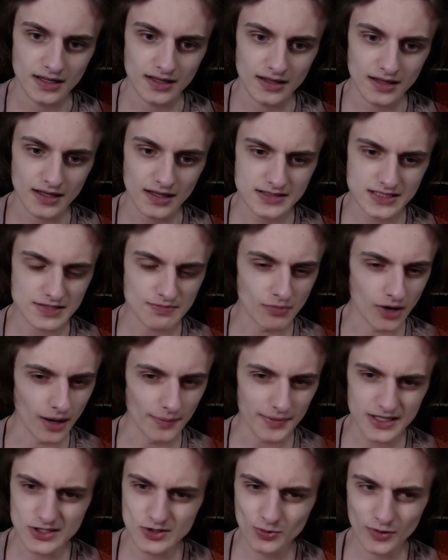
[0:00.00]
Is this
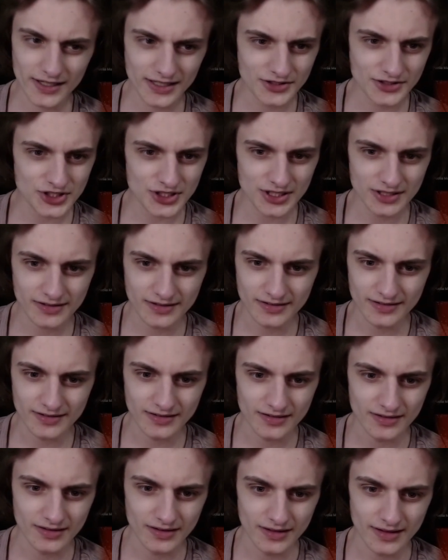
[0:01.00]
mommy's witch?
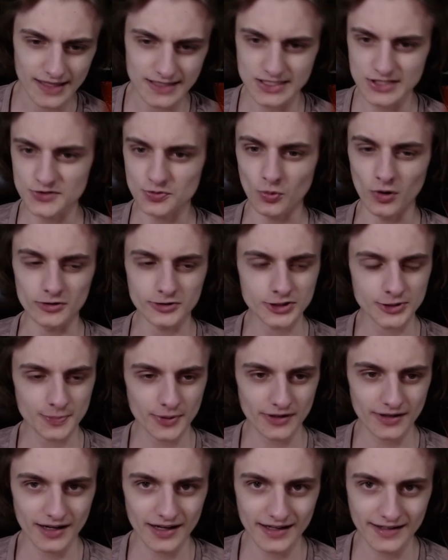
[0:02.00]
Is this
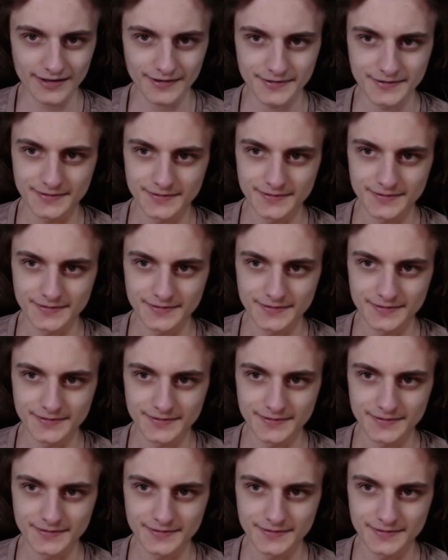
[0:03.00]
Walpurgisnacht?